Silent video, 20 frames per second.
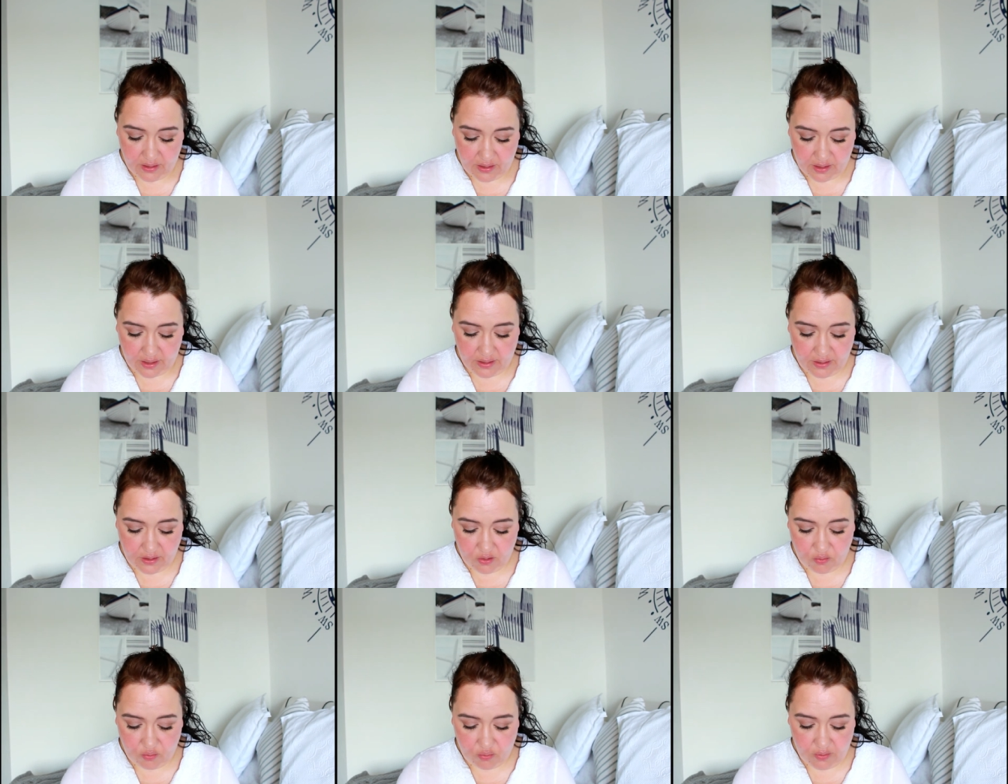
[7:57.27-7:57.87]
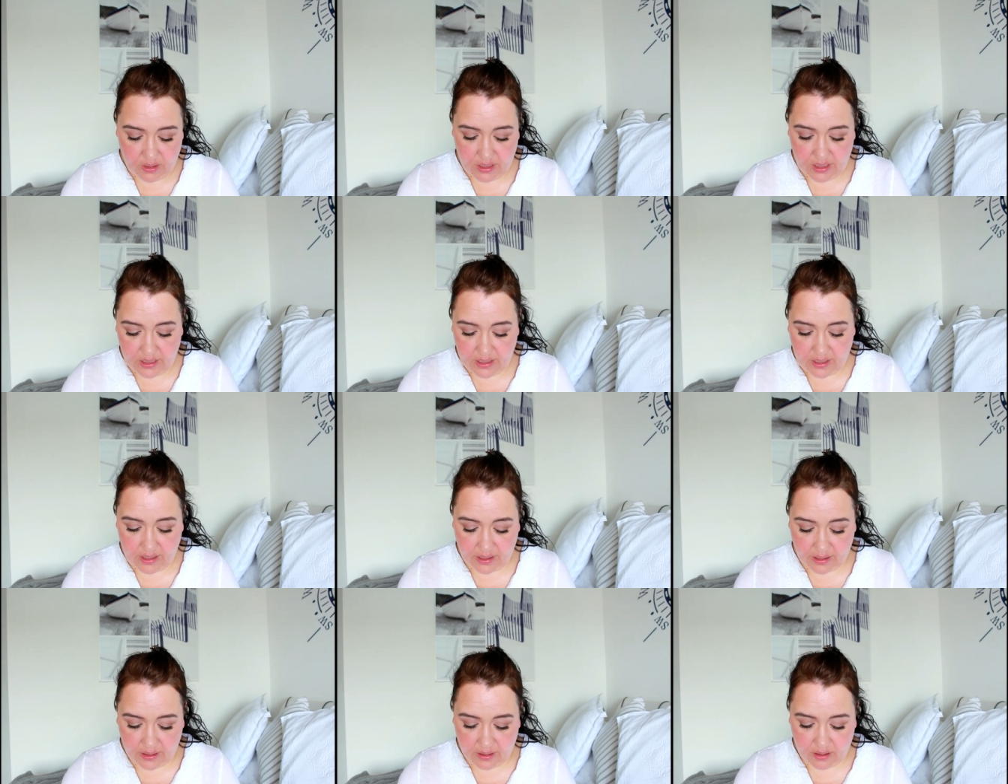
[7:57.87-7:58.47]
And you really
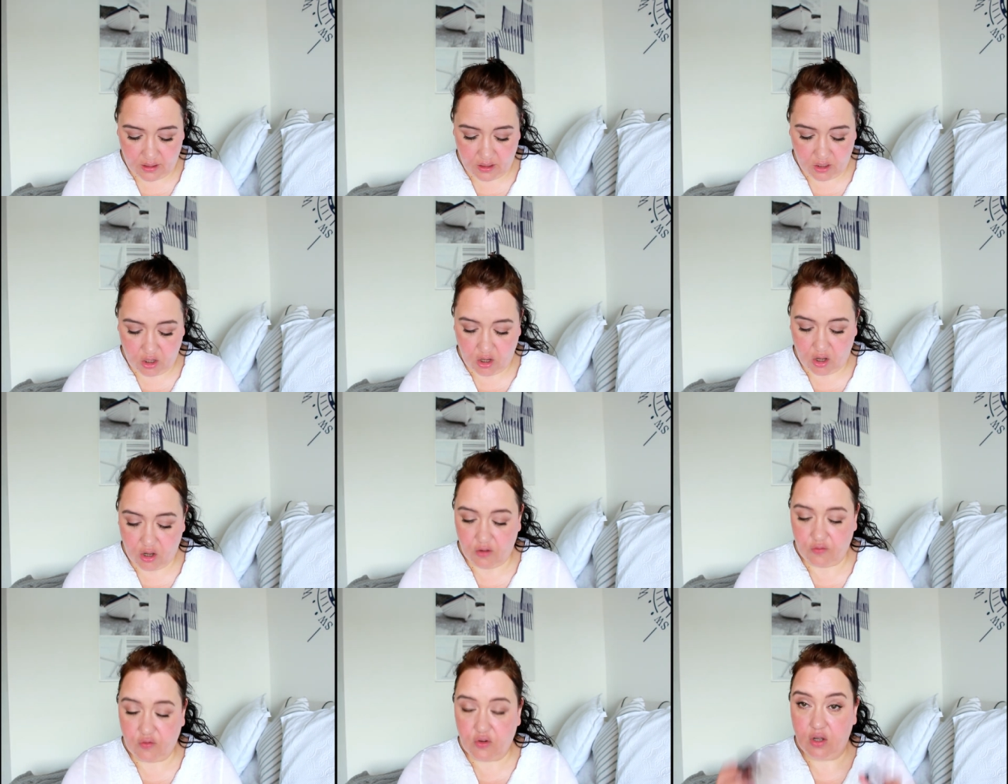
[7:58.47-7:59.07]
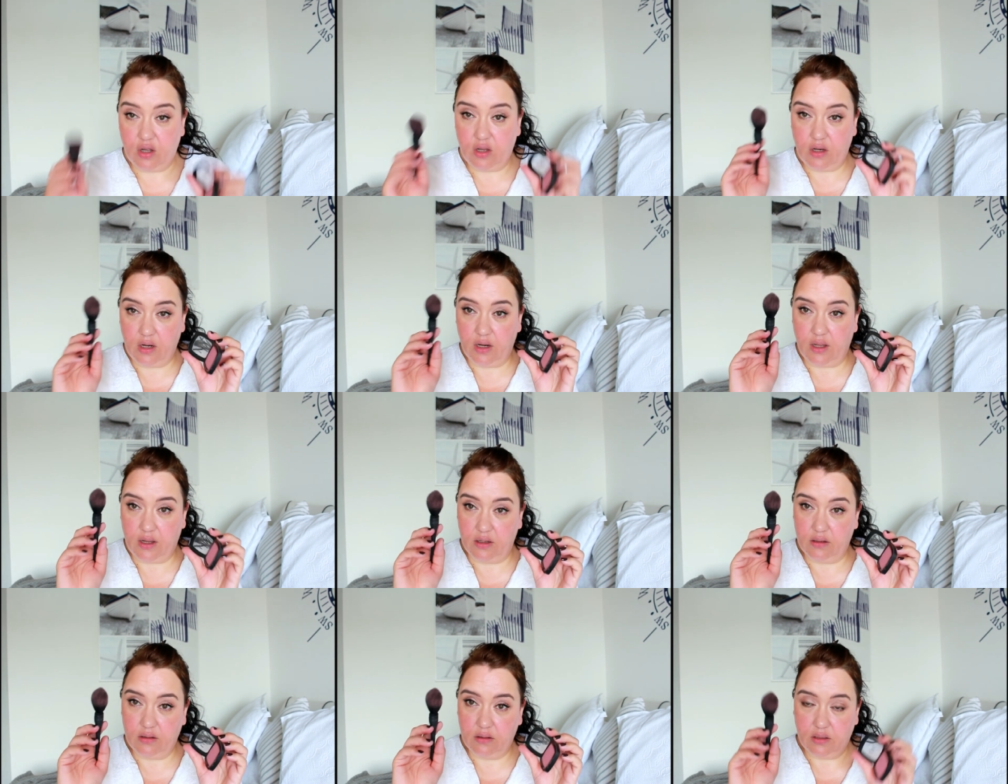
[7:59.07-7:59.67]
get a lot of
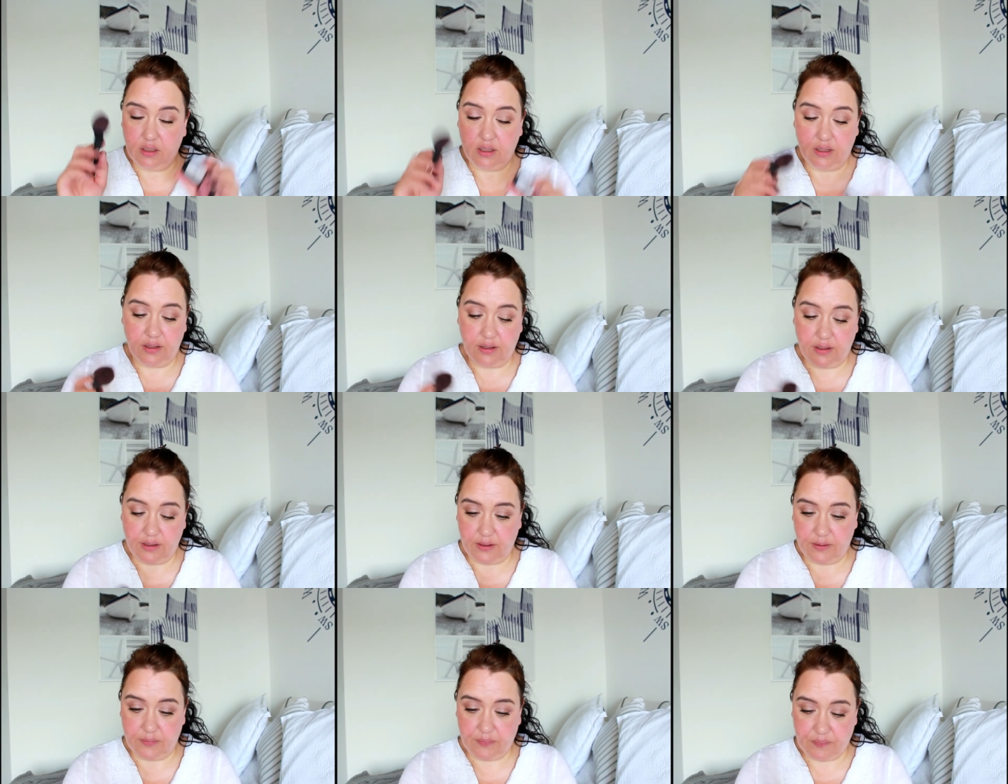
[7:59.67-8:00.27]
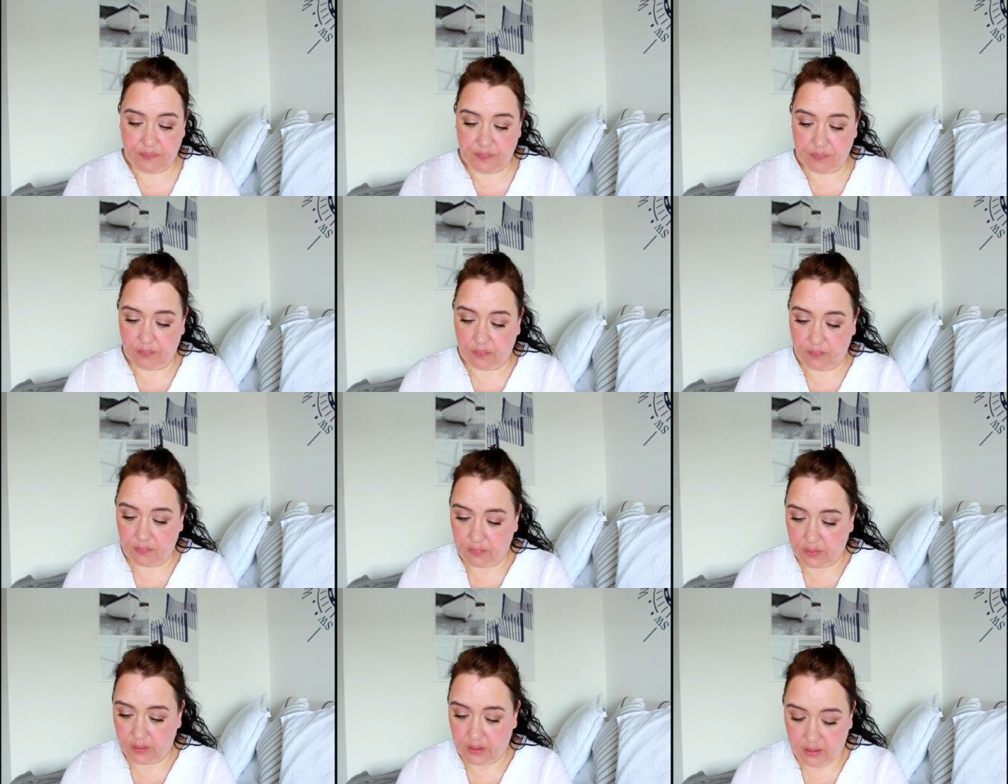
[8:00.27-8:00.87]
colour.
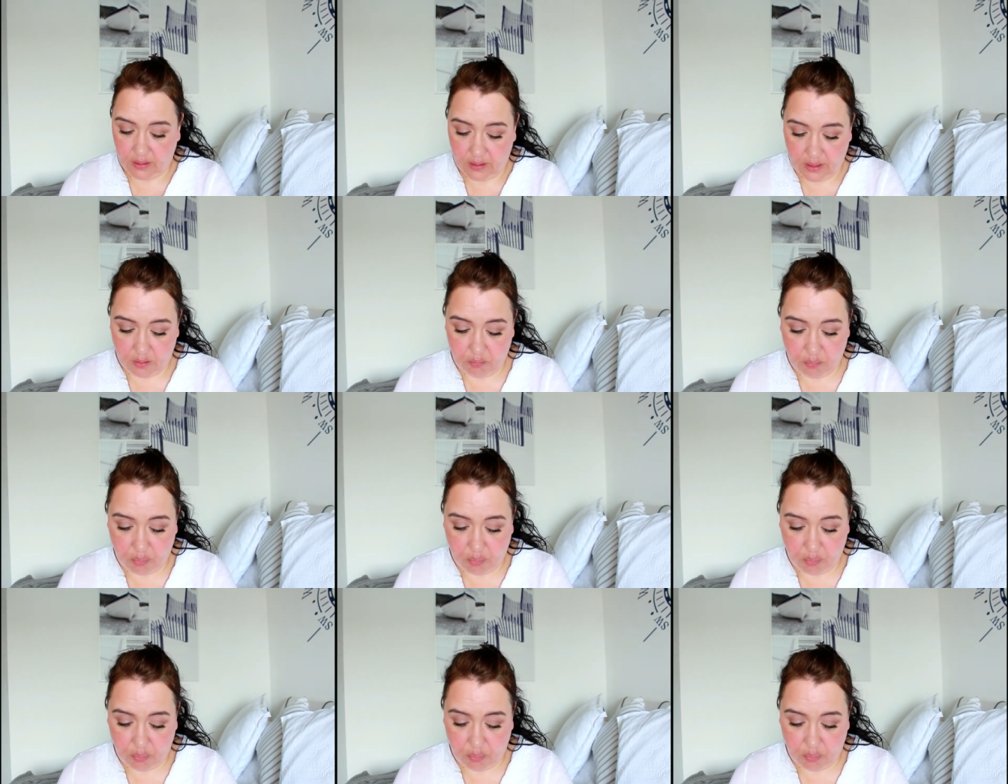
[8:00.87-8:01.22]
It